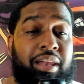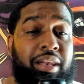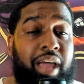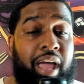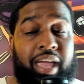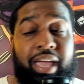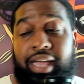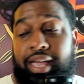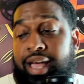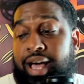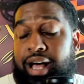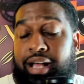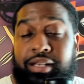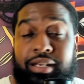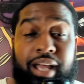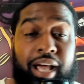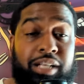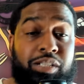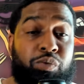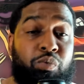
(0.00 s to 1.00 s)
Like, he got
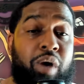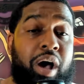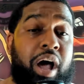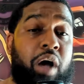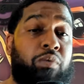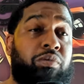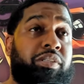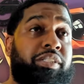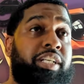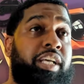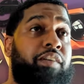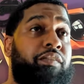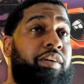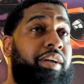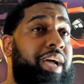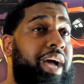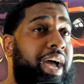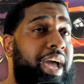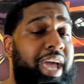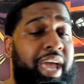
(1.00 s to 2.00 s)
nice wide receiver. He
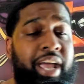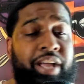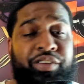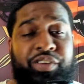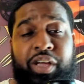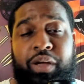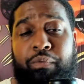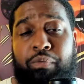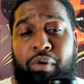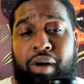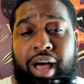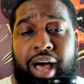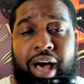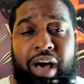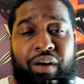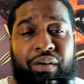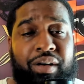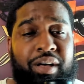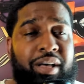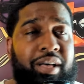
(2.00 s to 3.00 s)
got A.J.
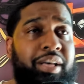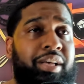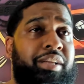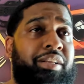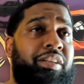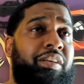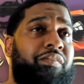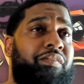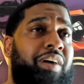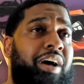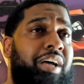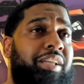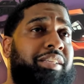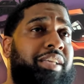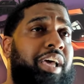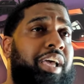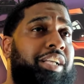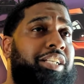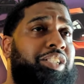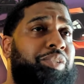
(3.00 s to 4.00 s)
Brown,
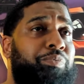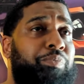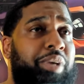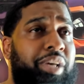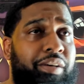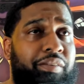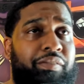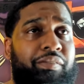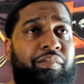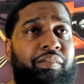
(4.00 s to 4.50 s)
Devontae Smith.